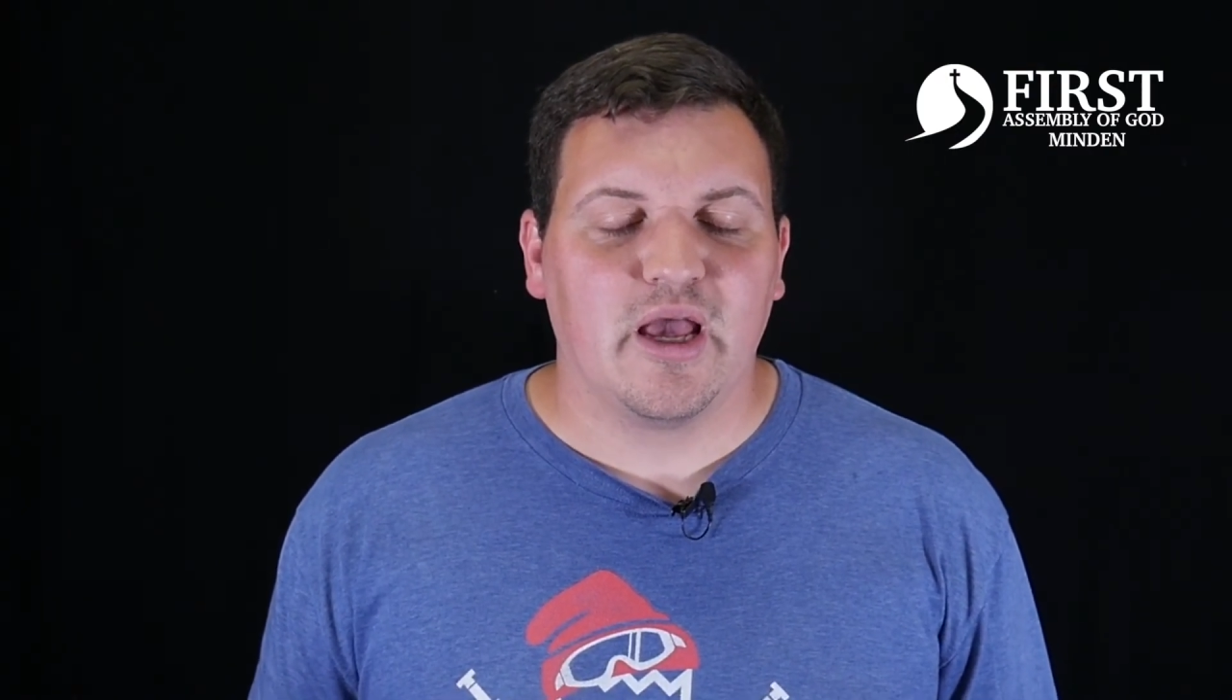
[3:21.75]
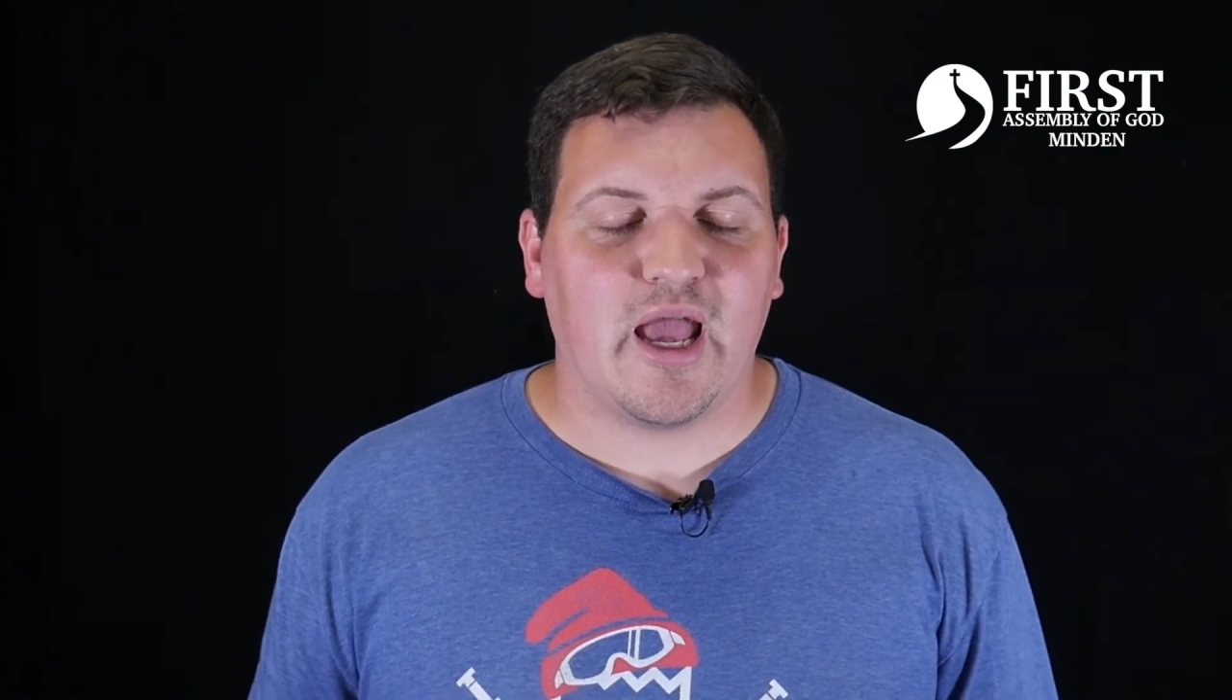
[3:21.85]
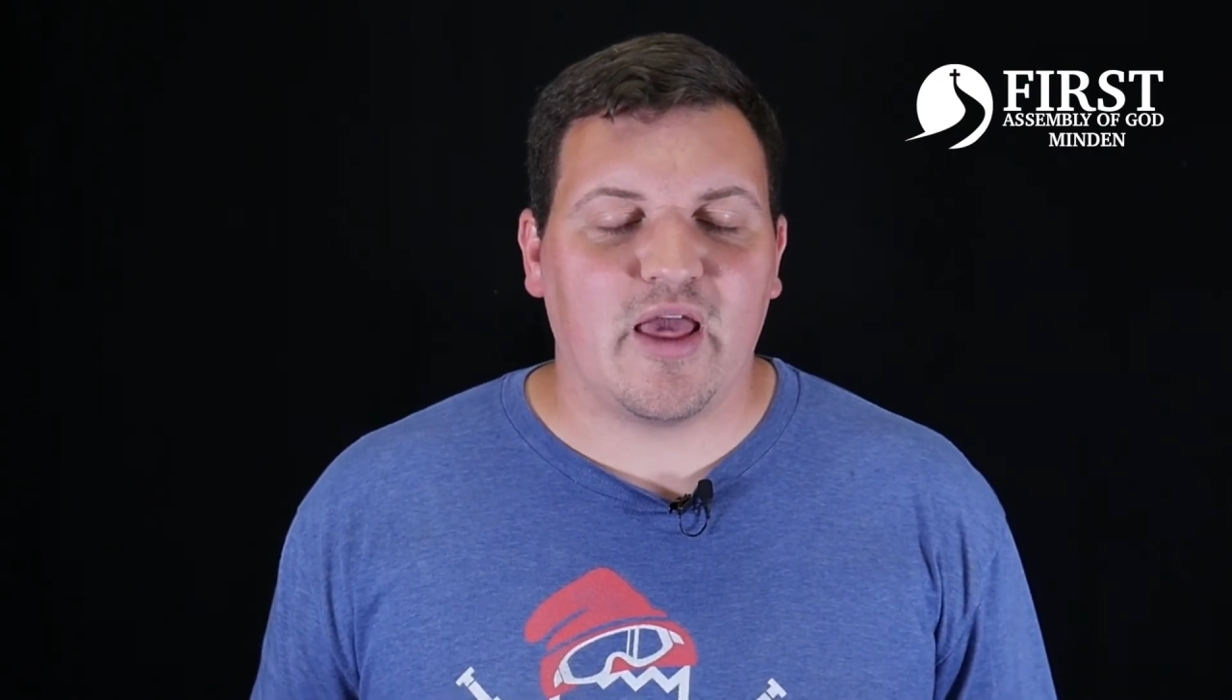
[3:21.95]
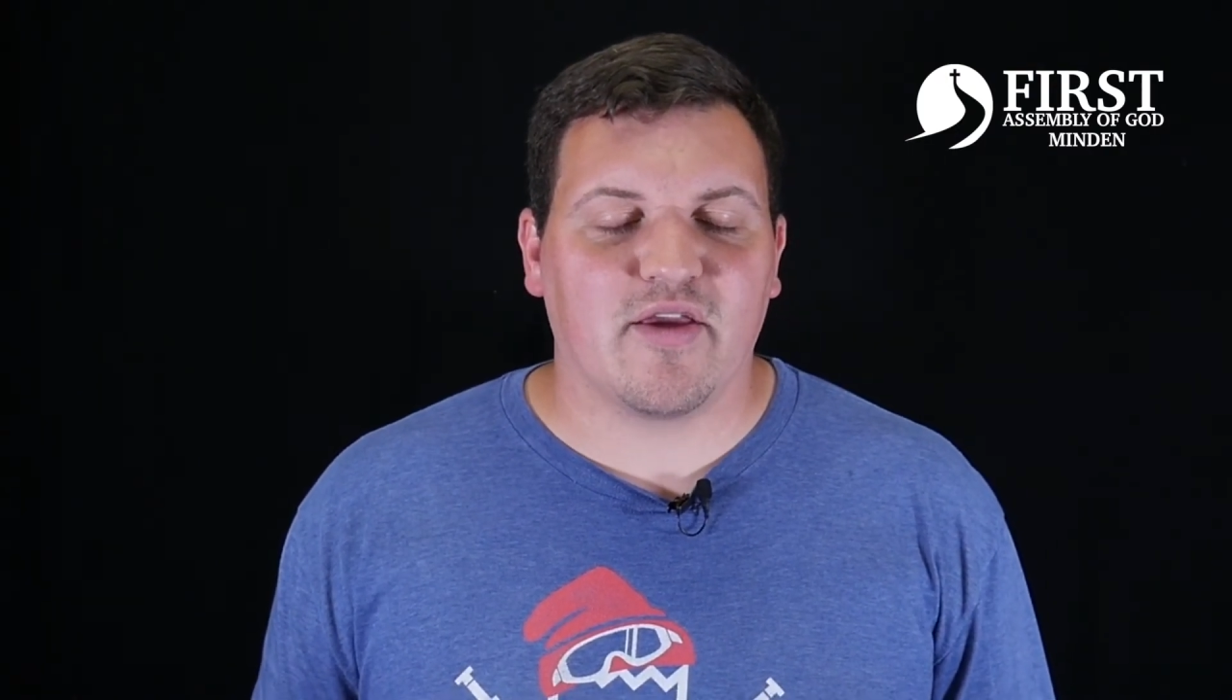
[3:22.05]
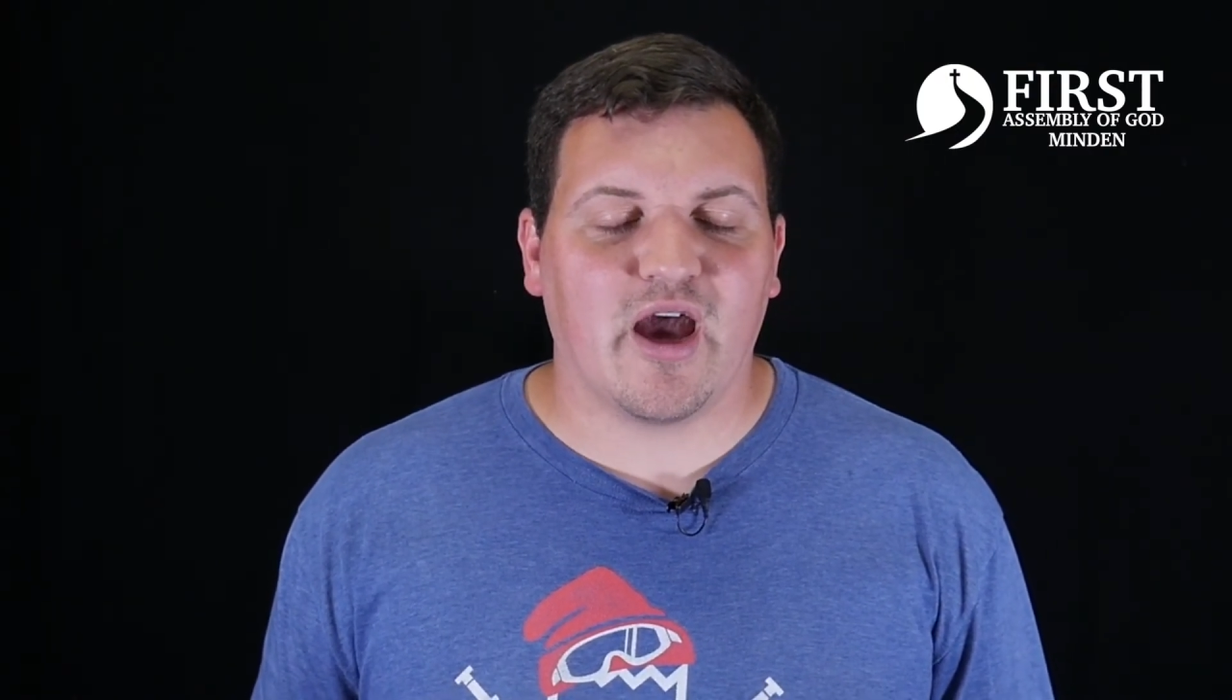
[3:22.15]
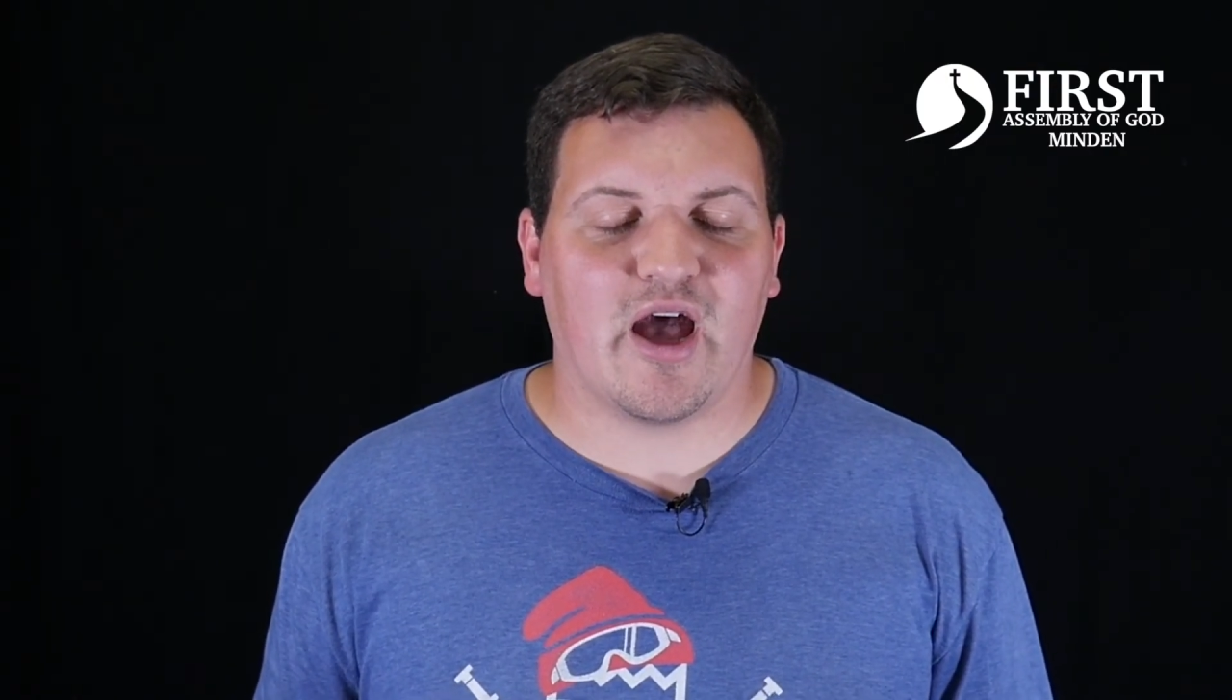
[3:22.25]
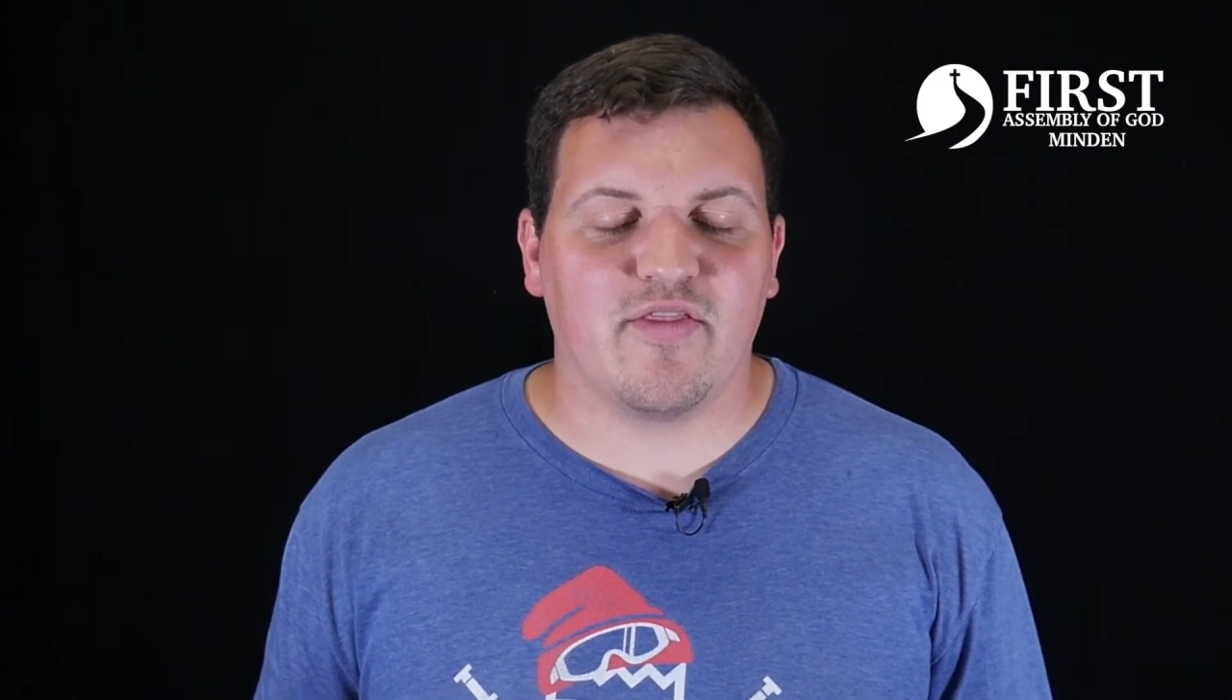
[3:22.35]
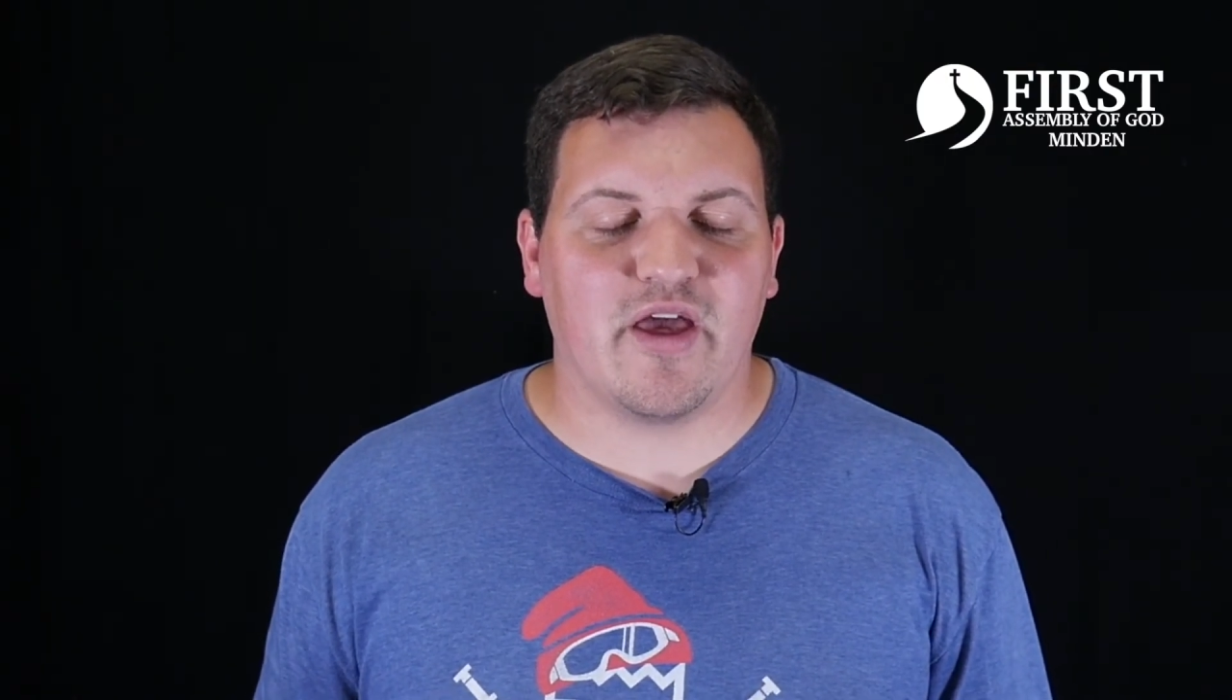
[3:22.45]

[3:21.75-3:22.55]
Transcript: and God,